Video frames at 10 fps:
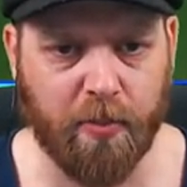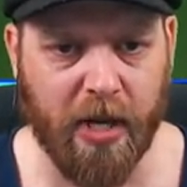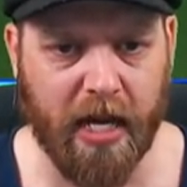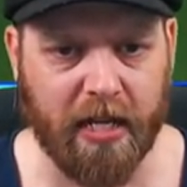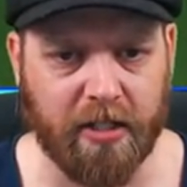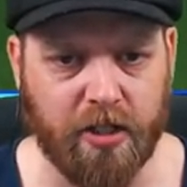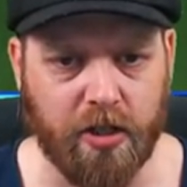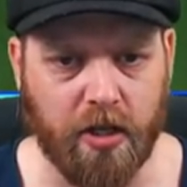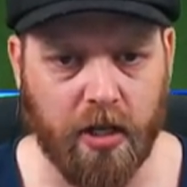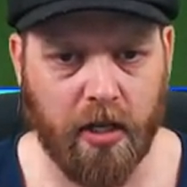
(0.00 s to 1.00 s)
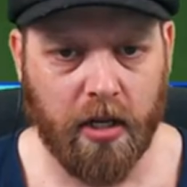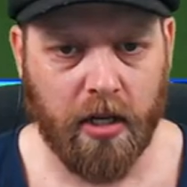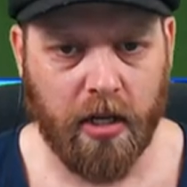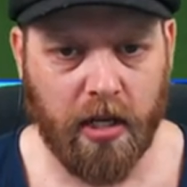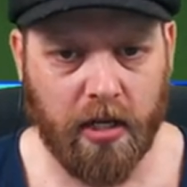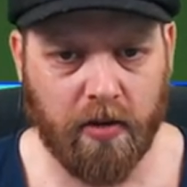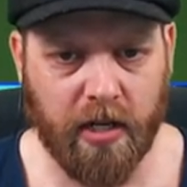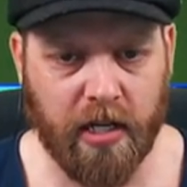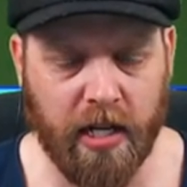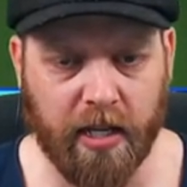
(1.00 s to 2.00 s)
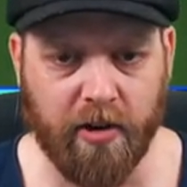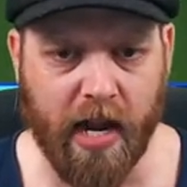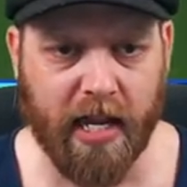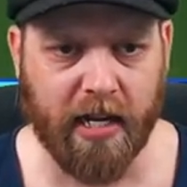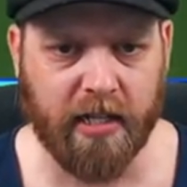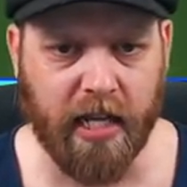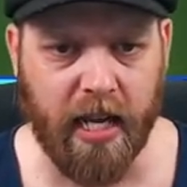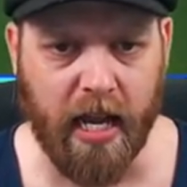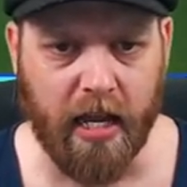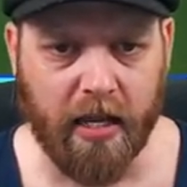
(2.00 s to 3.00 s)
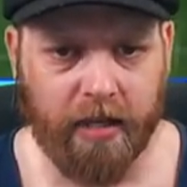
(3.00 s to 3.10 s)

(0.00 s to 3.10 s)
punch. We've got another crack at it there.